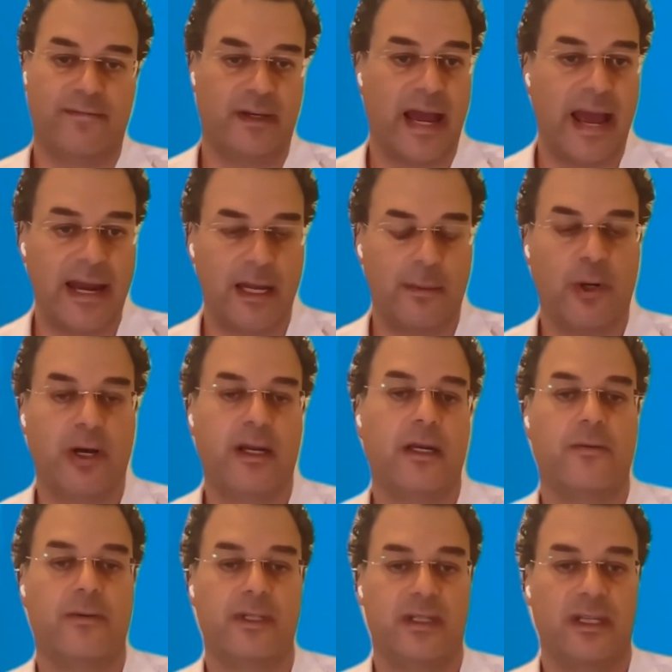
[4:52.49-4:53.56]
for
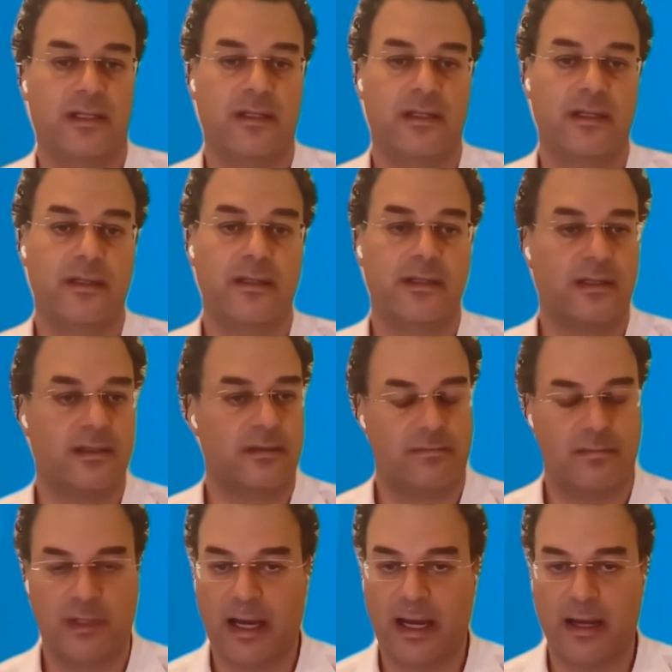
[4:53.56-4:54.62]
antibiotic resistance.